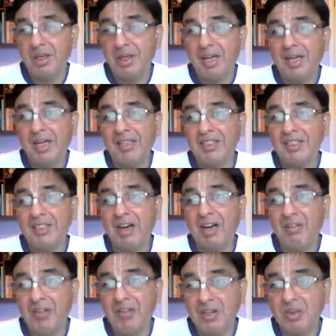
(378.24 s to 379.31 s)
and is
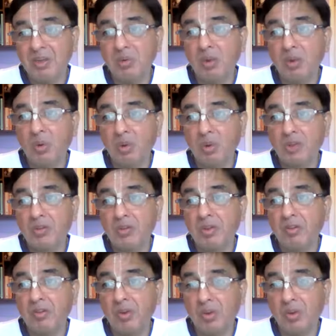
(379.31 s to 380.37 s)
averse to the lotus feet
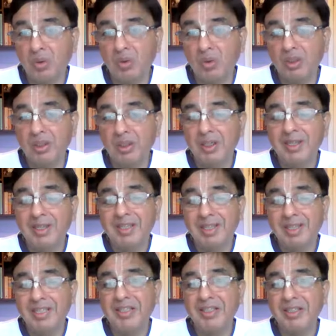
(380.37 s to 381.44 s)
of the Lord,
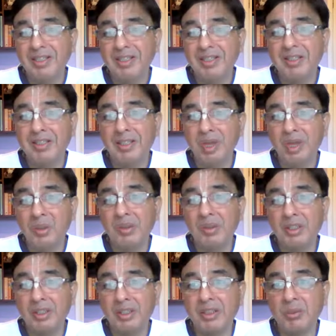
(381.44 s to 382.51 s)
he is certainly lower
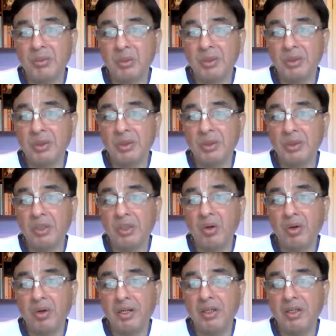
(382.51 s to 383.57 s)
than a devotee who is a
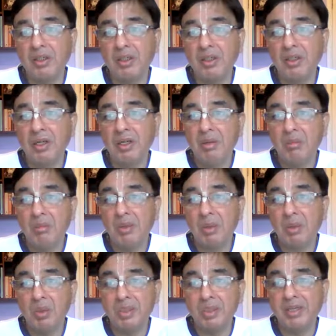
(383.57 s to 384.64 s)
dog eater but
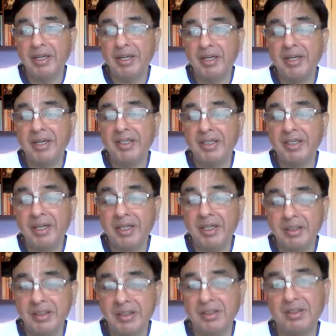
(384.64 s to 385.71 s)
who has dedicated
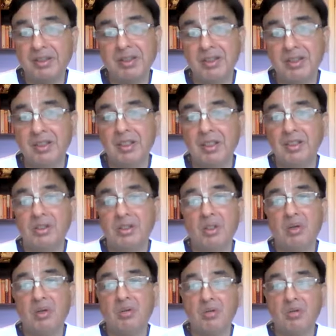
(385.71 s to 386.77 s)
anything.
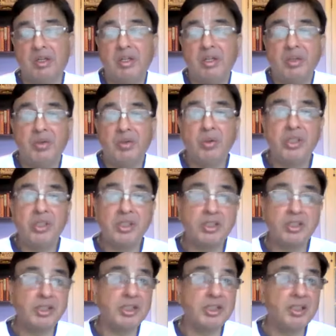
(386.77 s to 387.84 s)
So a devotee is
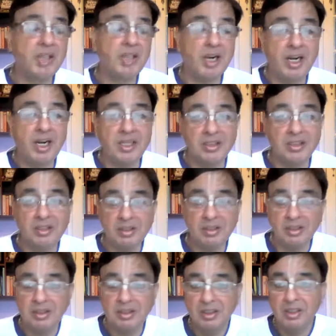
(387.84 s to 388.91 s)
considered the highest,
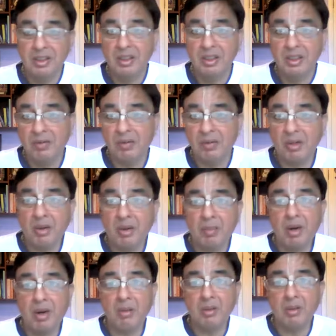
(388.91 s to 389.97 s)
even though a
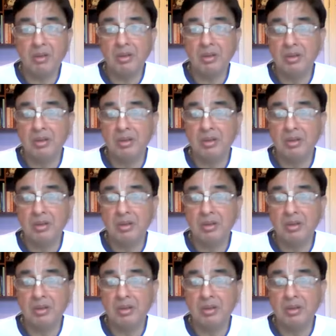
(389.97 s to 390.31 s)
Brahman